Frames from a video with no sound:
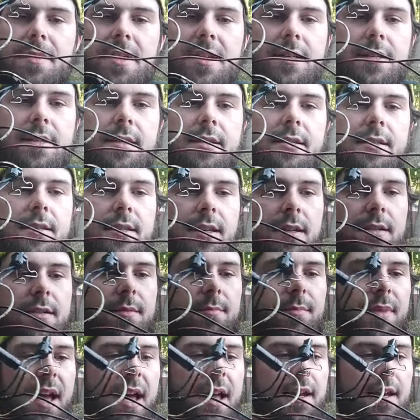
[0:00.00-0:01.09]
mentioned such a
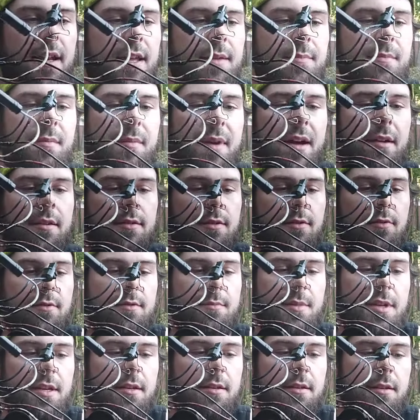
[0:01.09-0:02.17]
bad name about
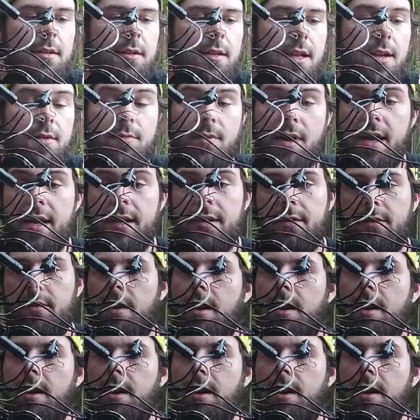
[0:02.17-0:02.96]
Dorman. It ran